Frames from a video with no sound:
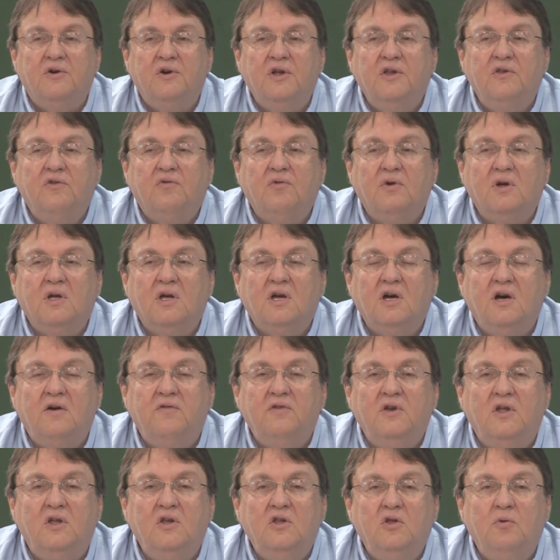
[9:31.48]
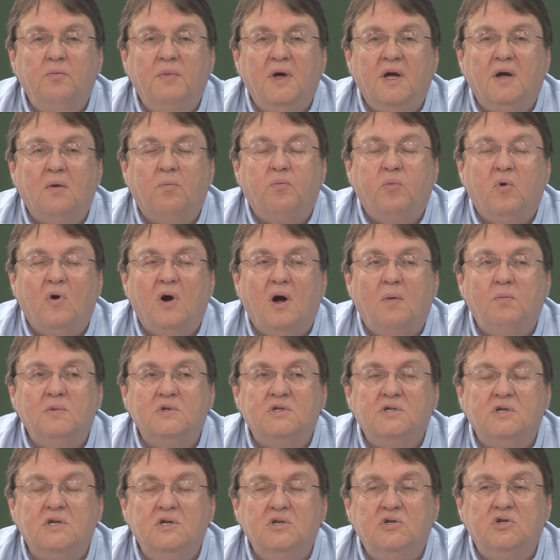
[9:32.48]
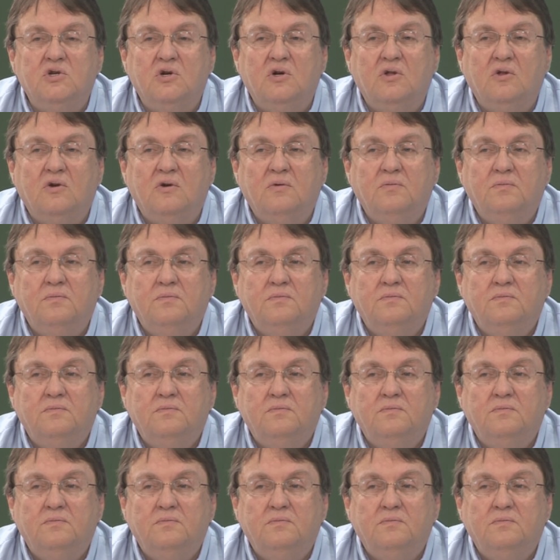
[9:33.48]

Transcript: enter into a covenant and you make a promise to each other.